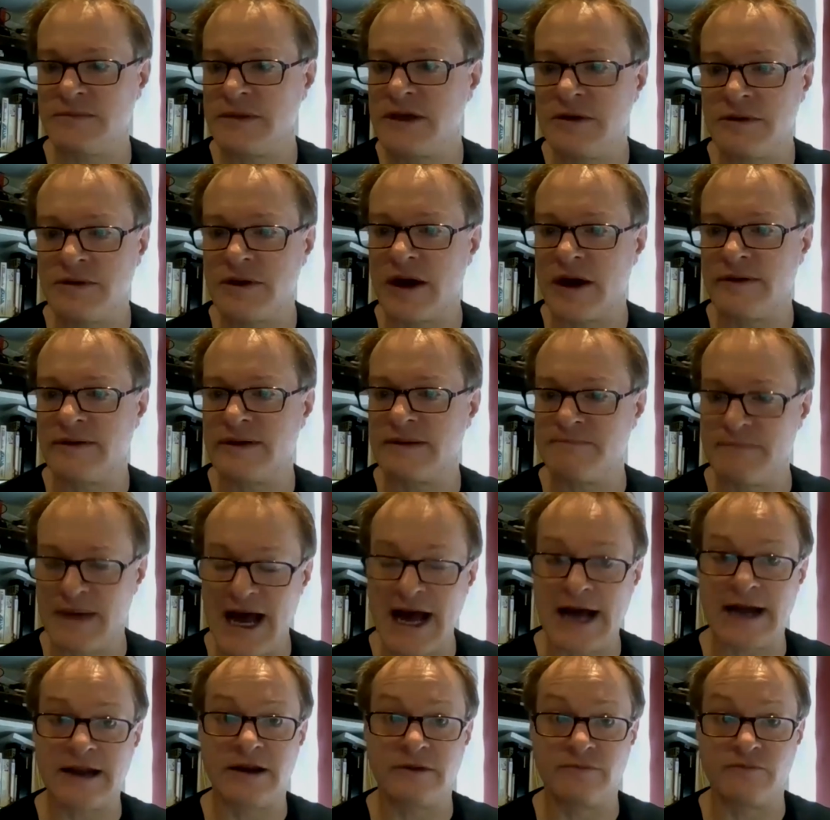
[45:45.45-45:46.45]
you going
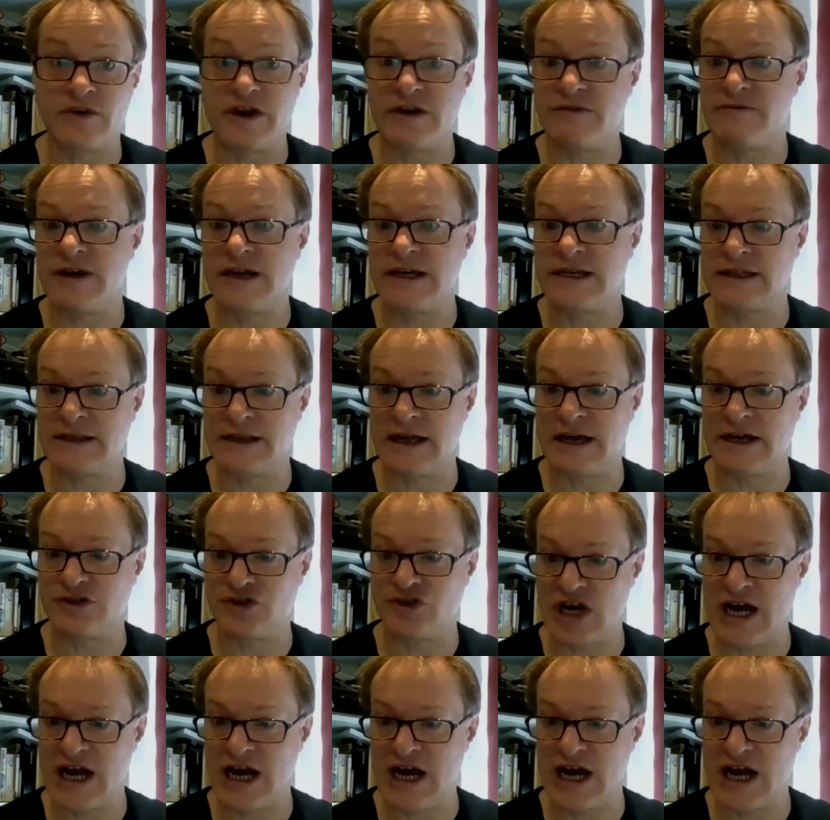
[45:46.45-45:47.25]
back and rereading that